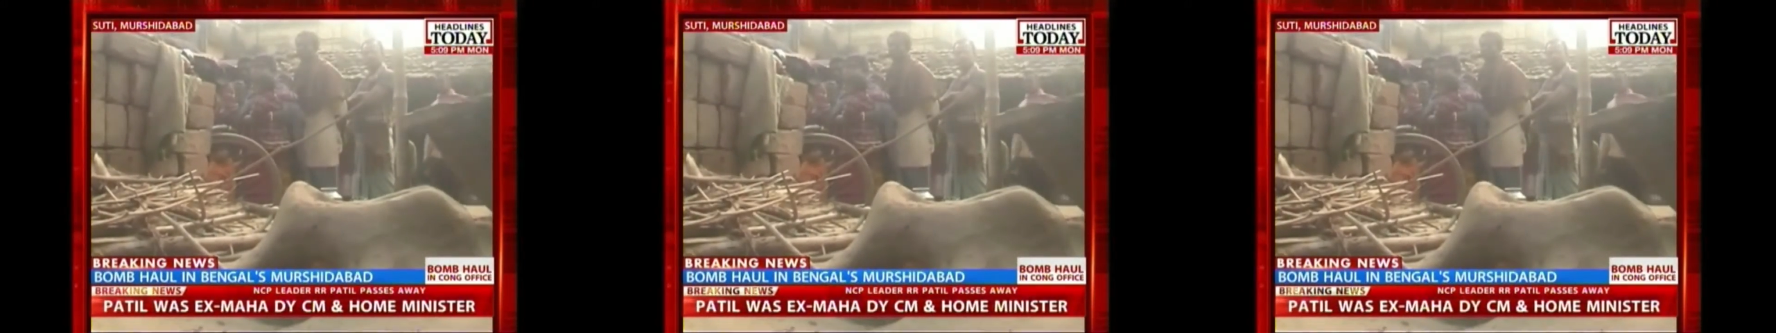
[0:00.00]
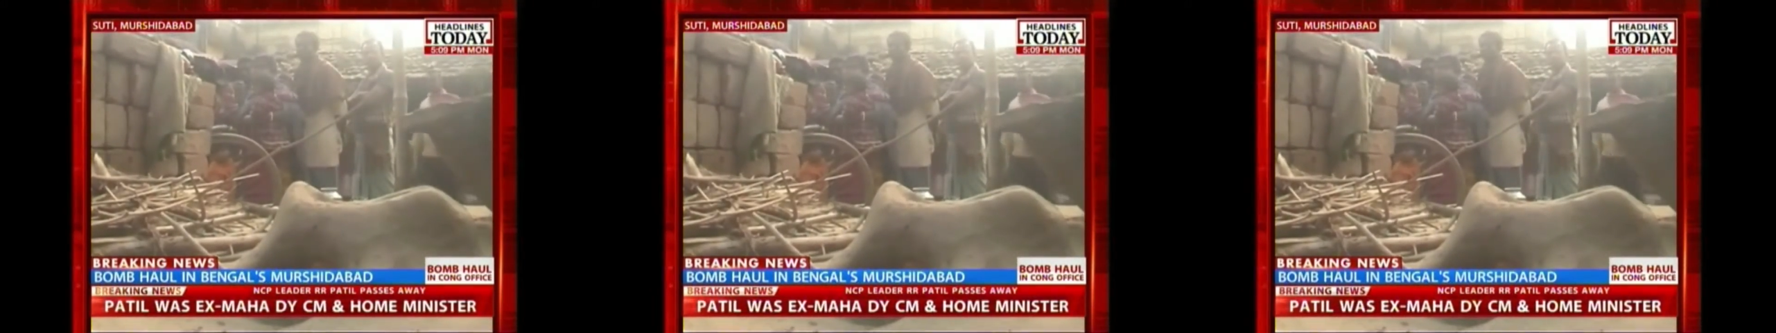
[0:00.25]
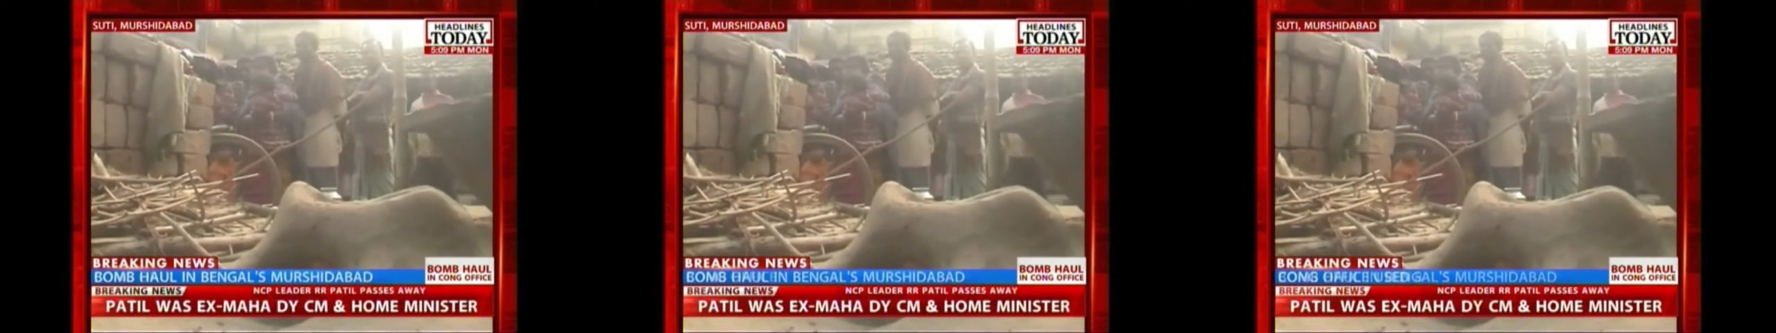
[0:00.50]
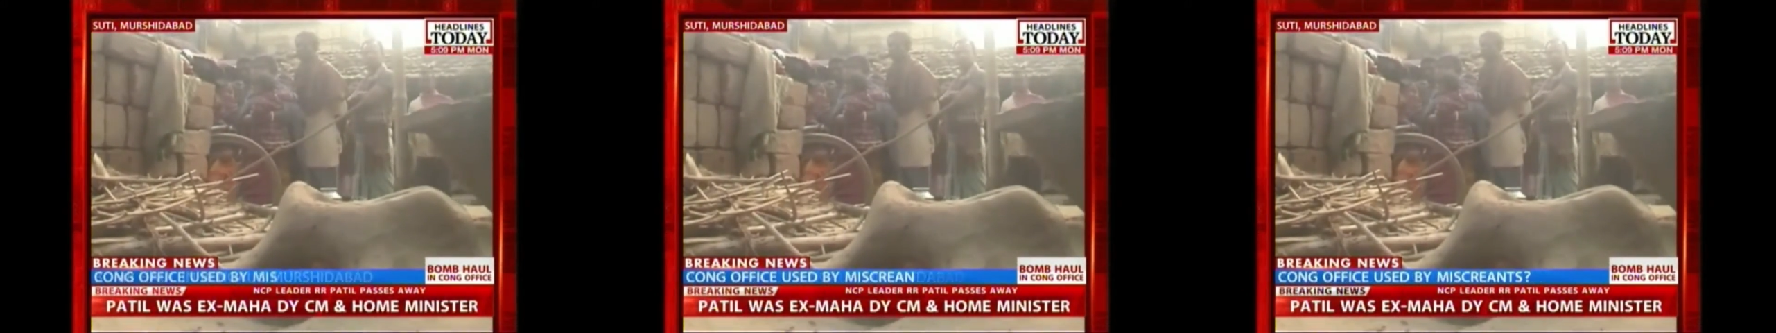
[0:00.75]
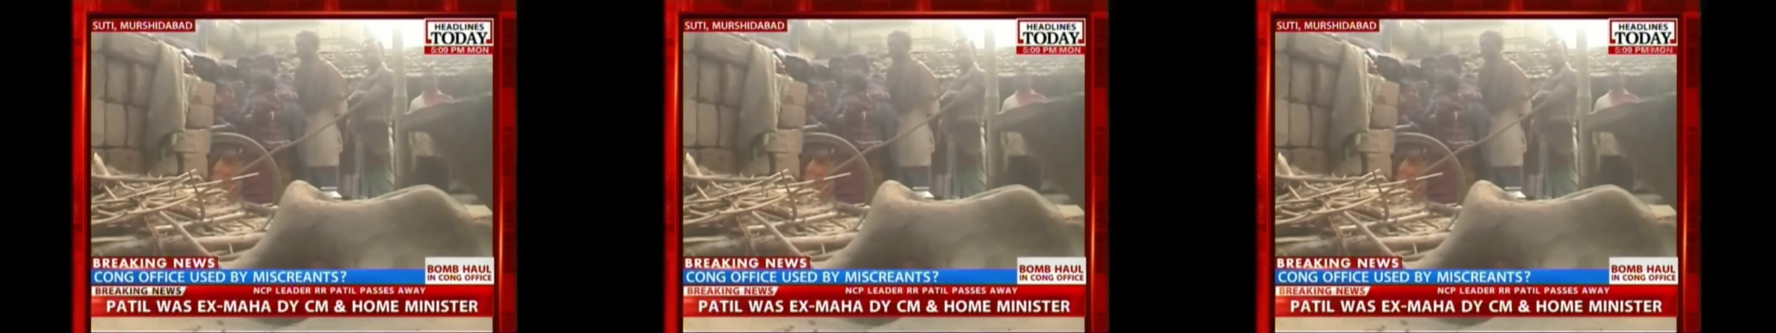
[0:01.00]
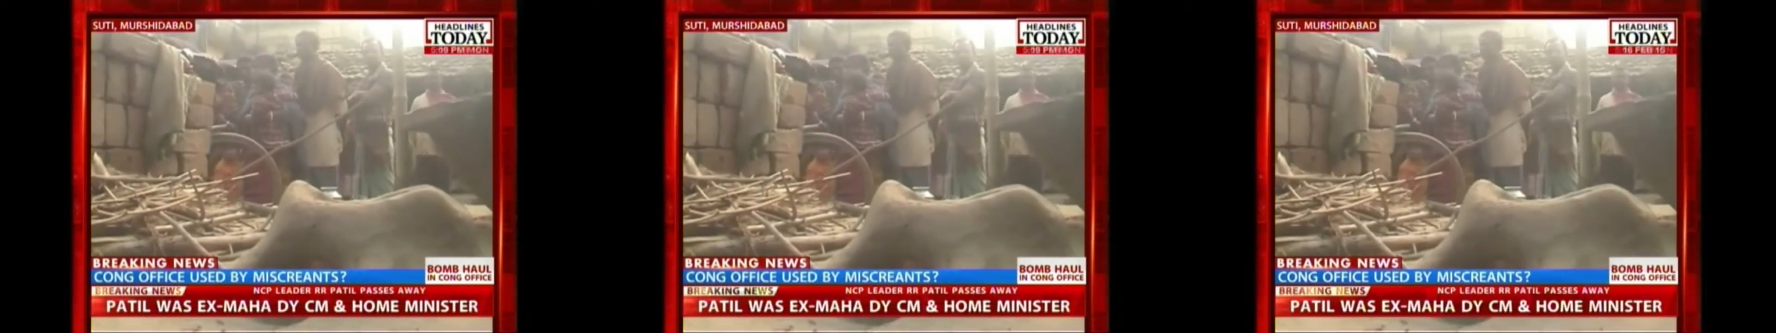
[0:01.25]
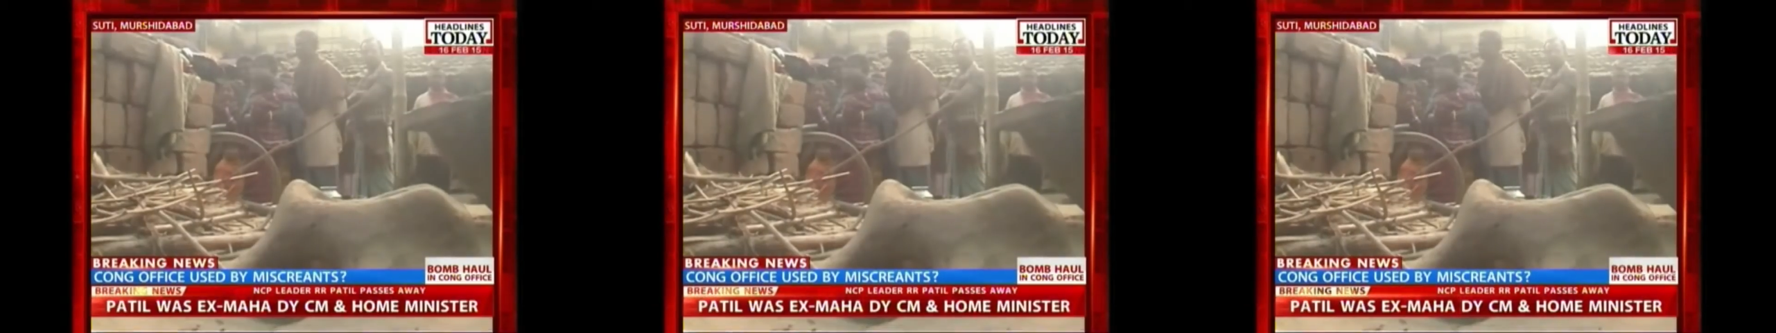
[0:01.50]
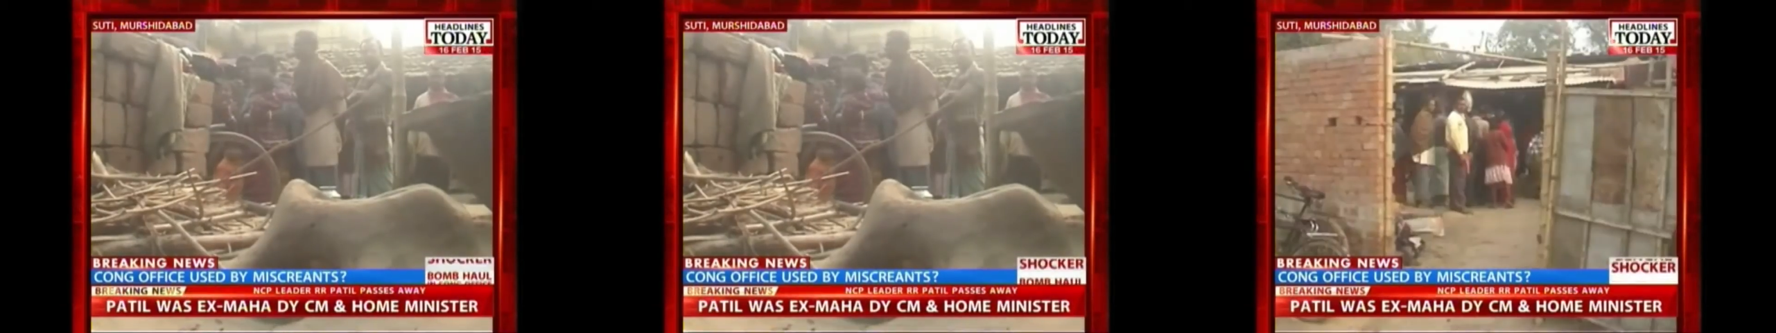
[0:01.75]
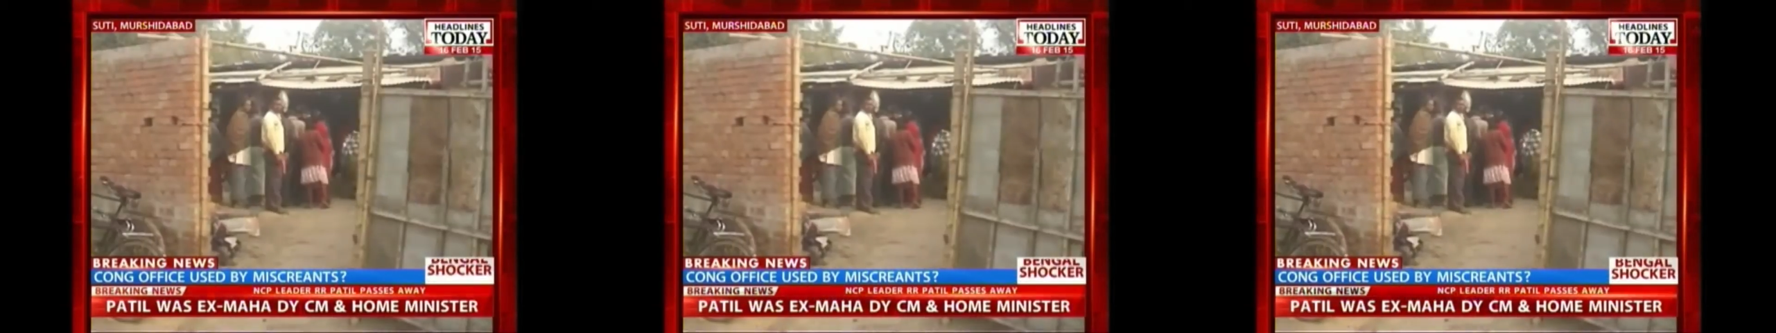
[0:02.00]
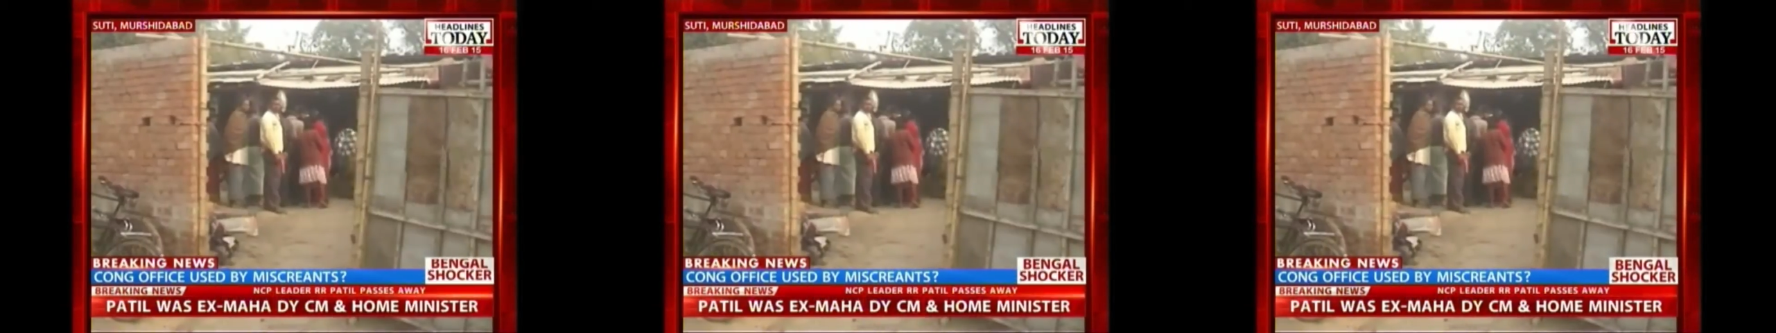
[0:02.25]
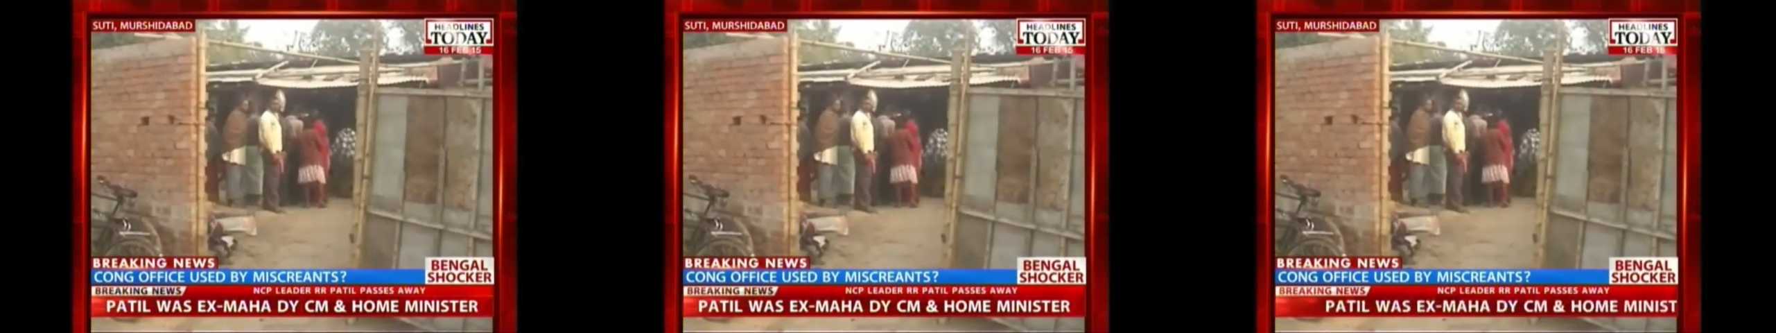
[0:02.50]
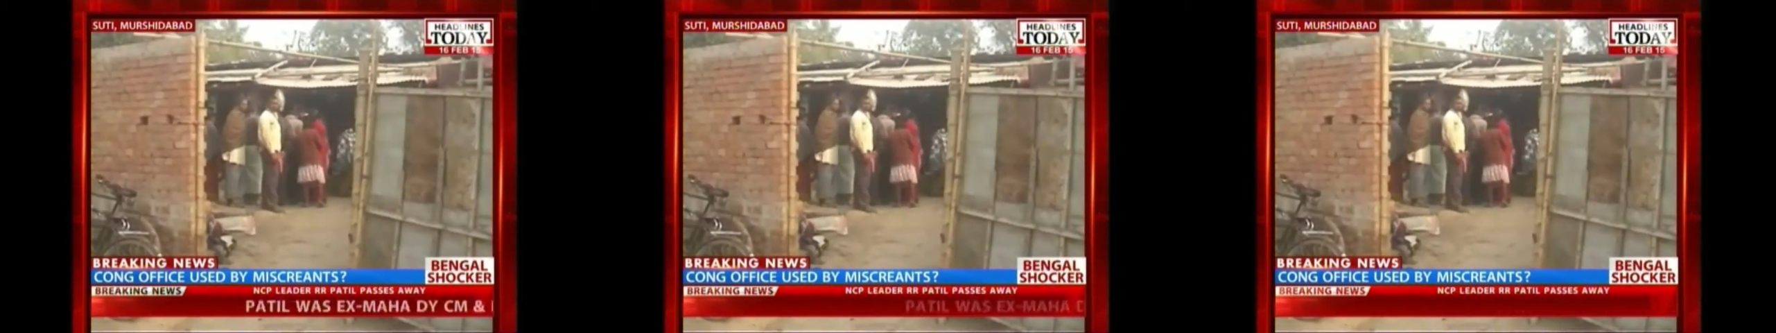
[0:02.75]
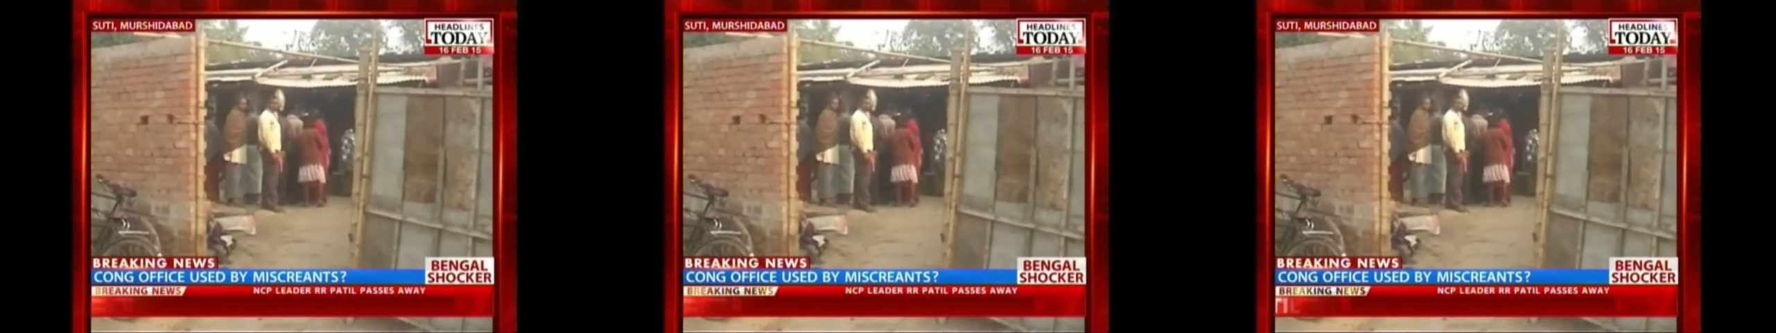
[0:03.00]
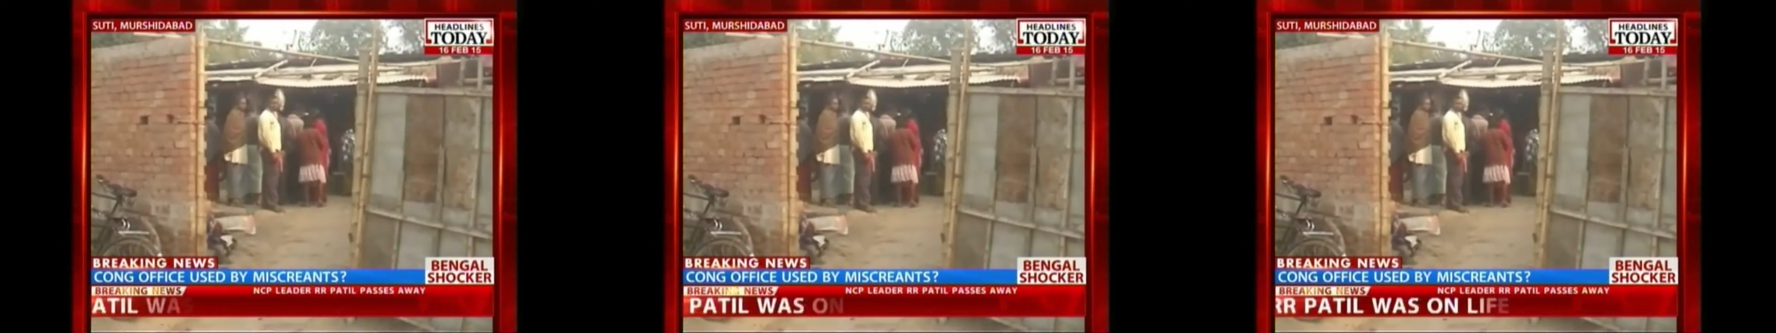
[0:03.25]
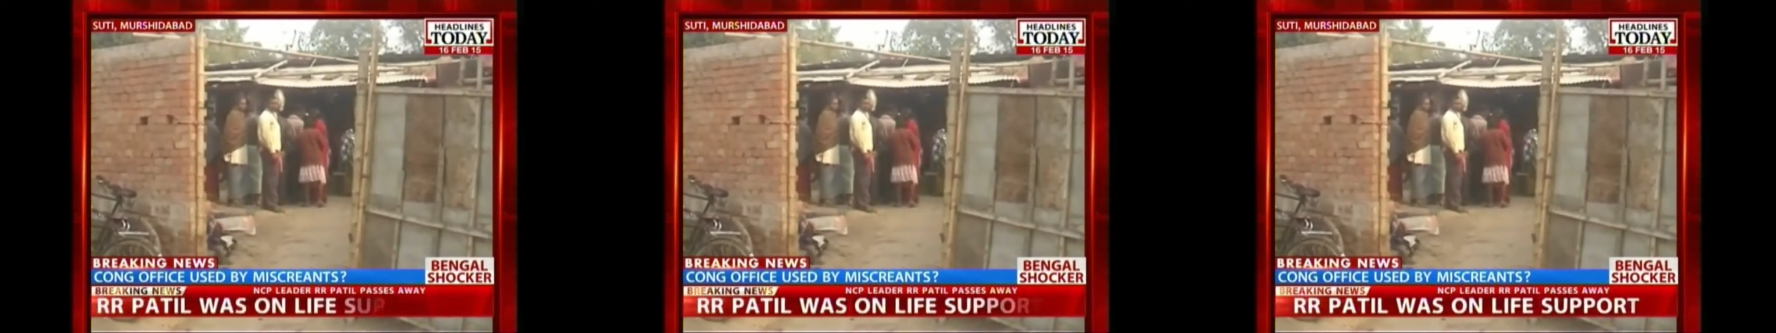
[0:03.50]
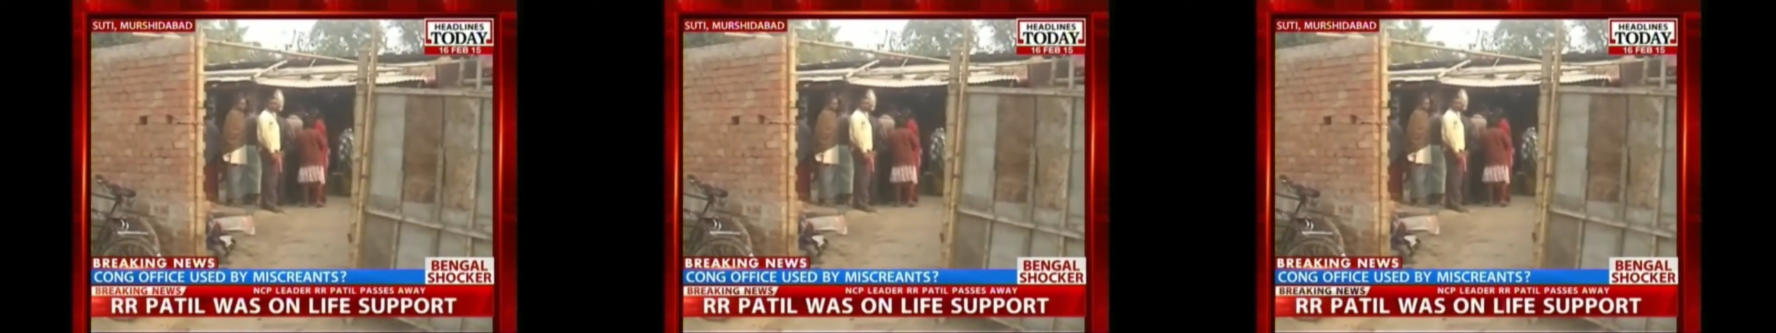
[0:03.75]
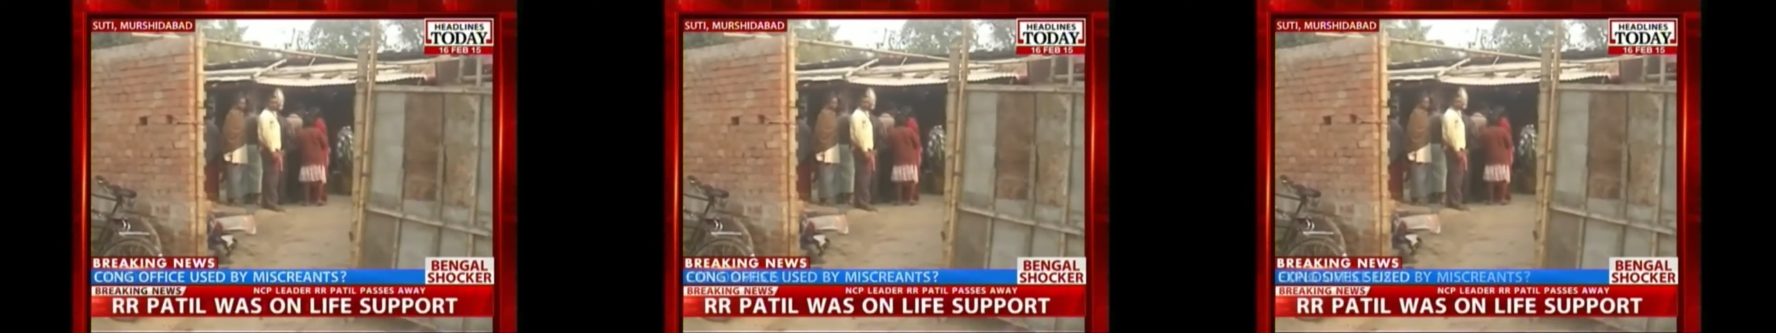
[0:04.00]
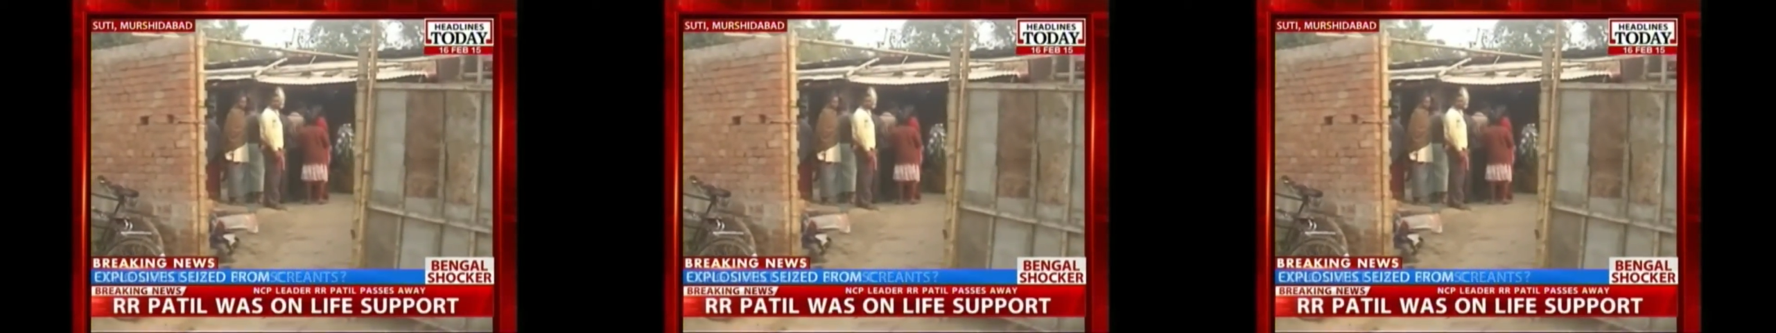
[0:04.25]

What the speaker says: No face is visible, so there are no lips to read.